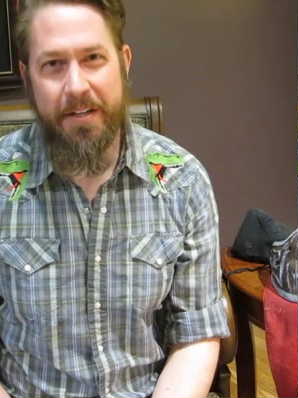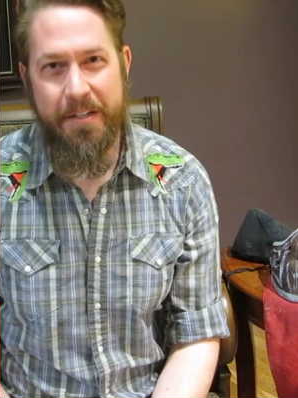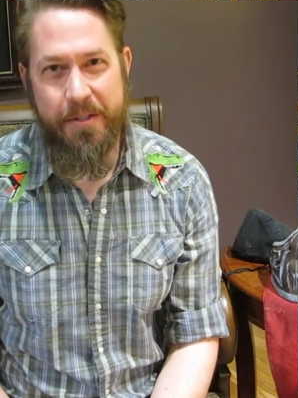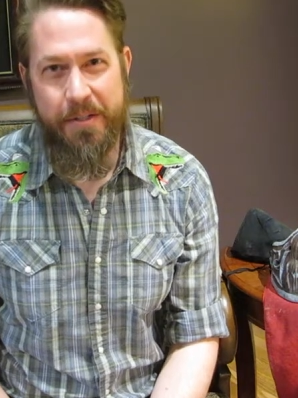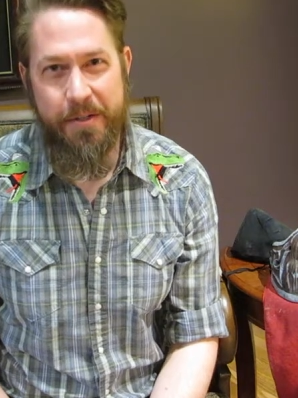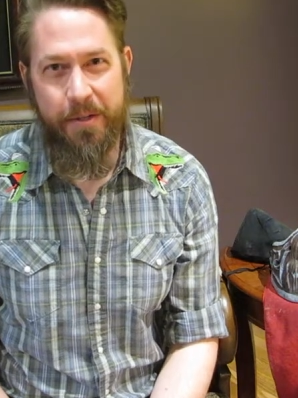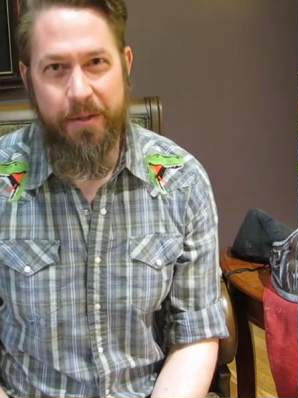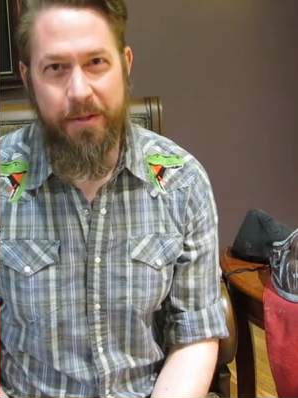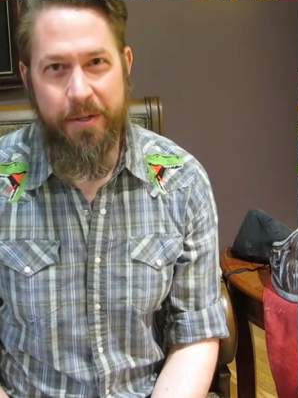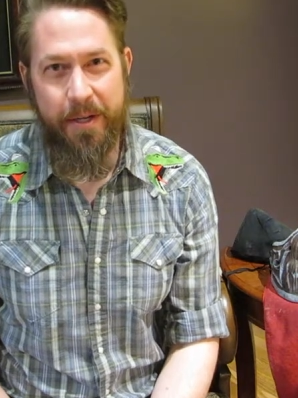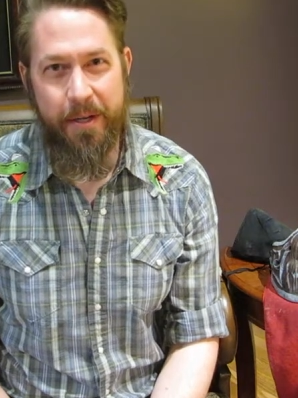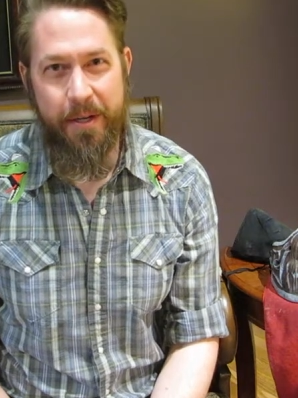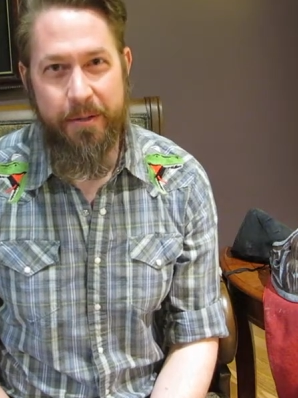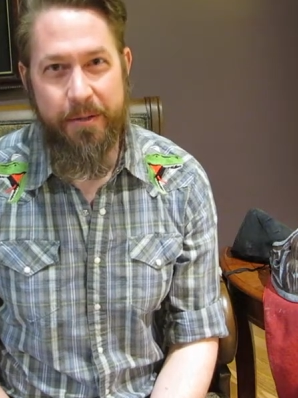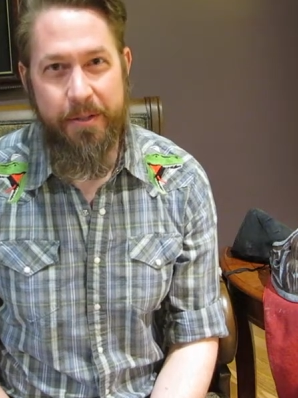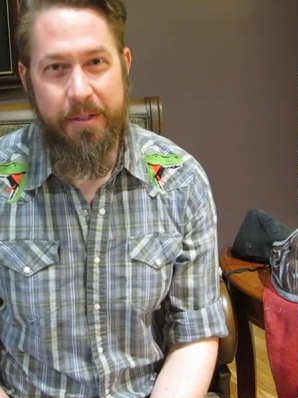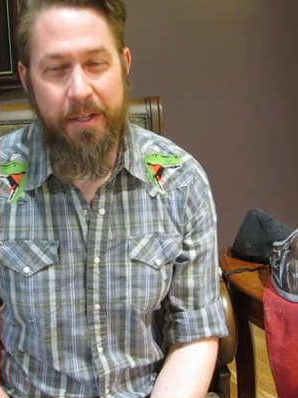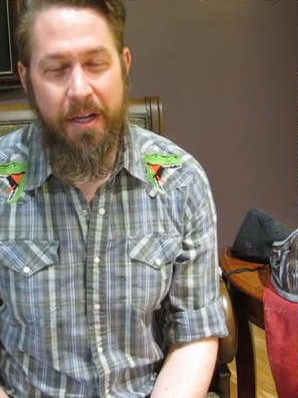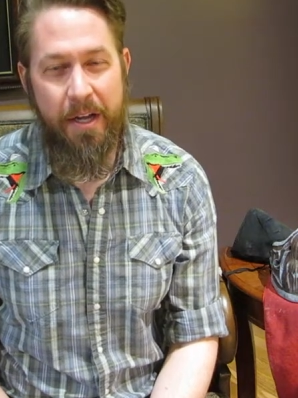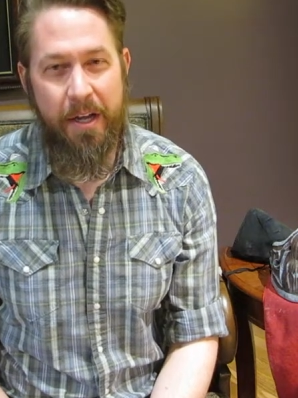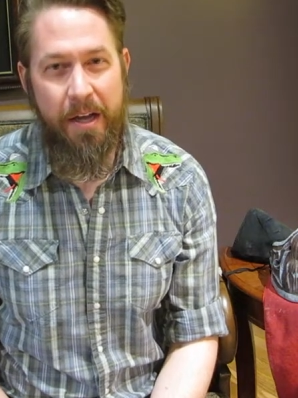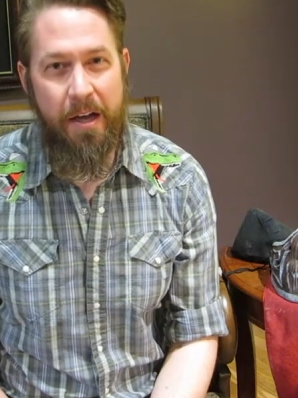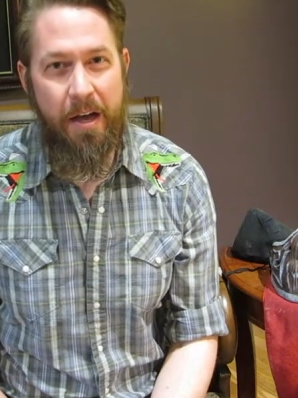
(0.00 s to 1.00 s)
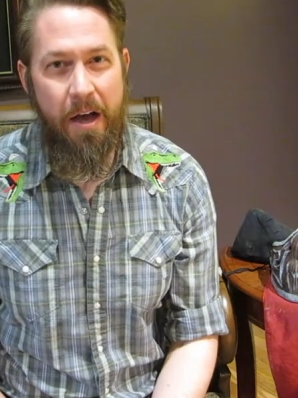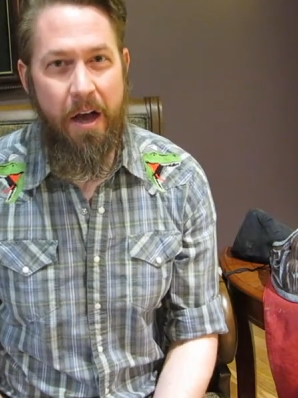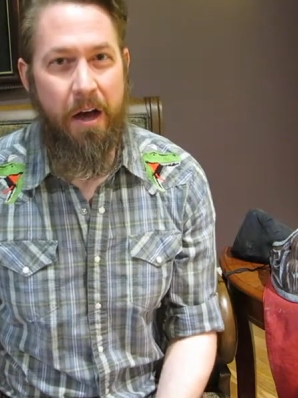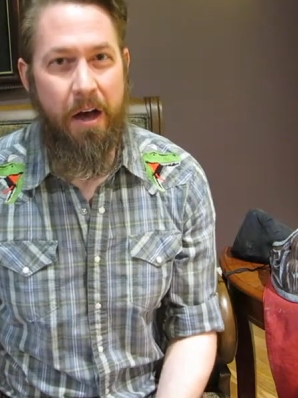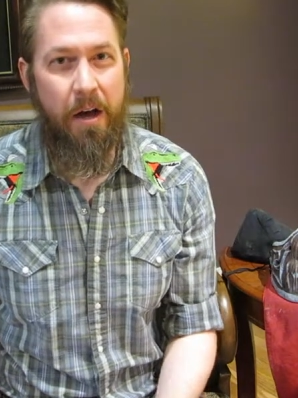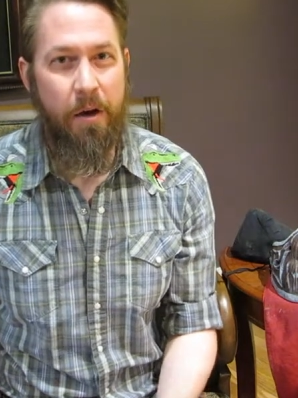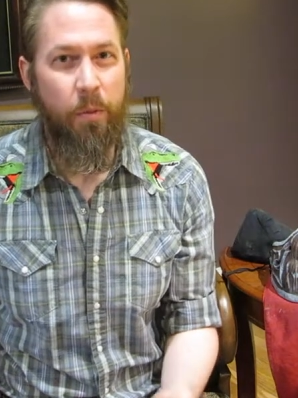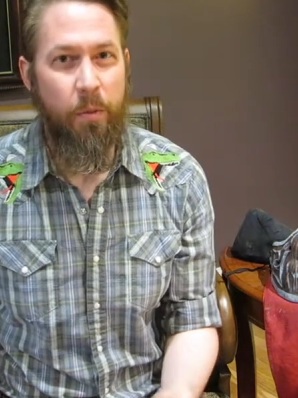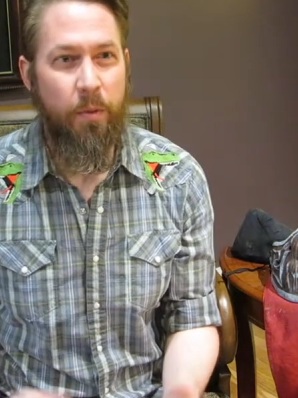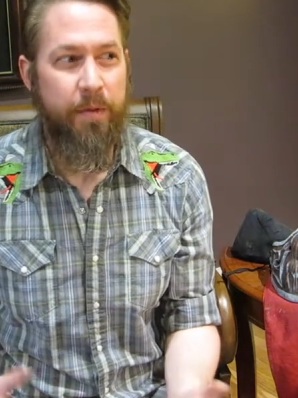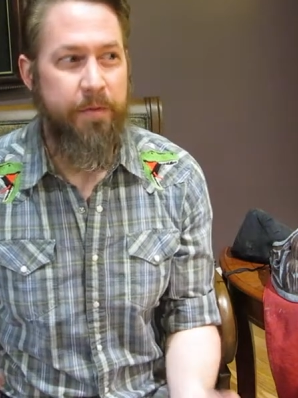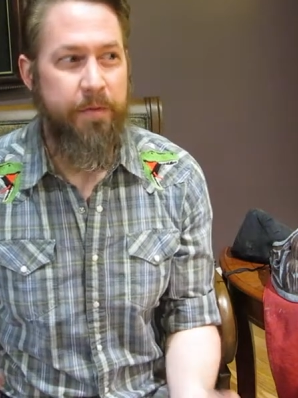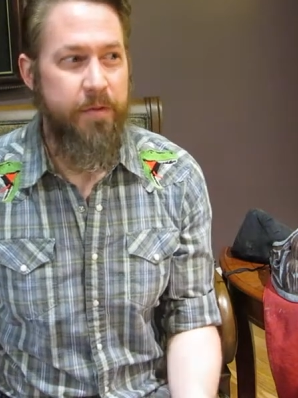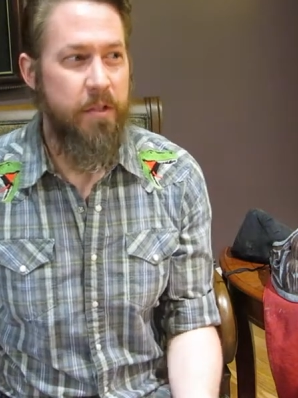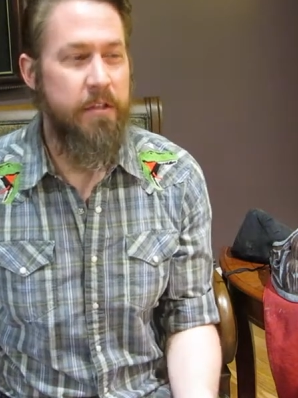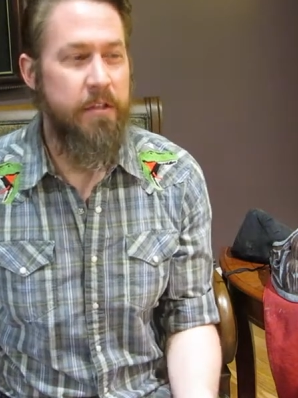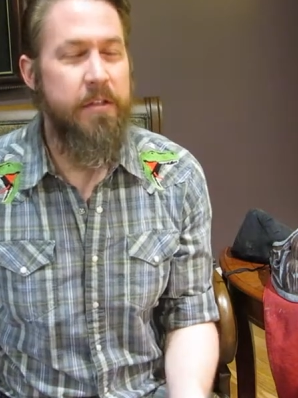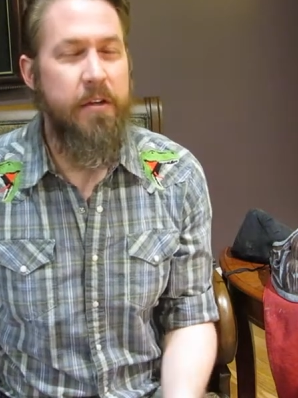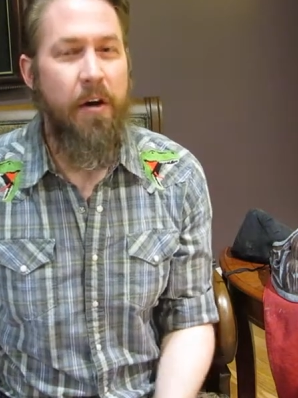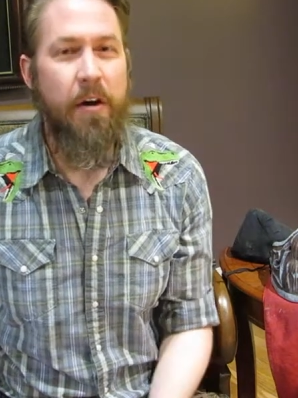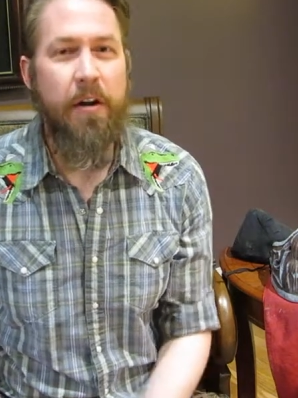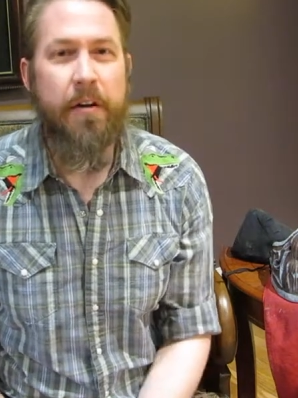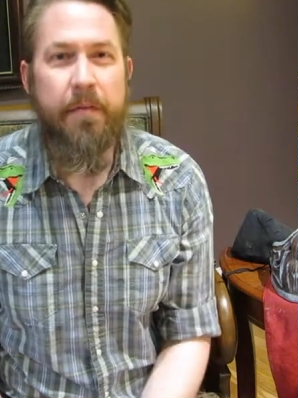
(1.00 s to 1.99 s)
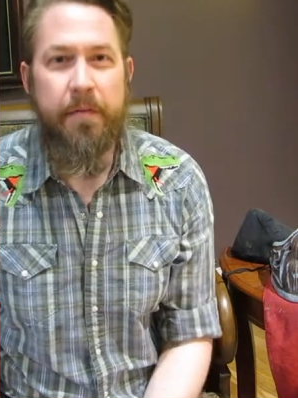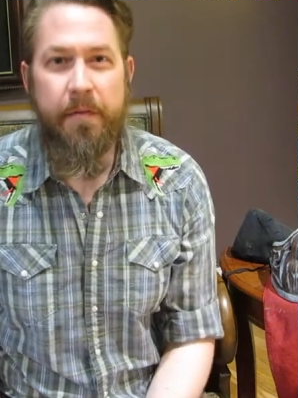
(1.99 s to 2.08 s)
Studios. We've just started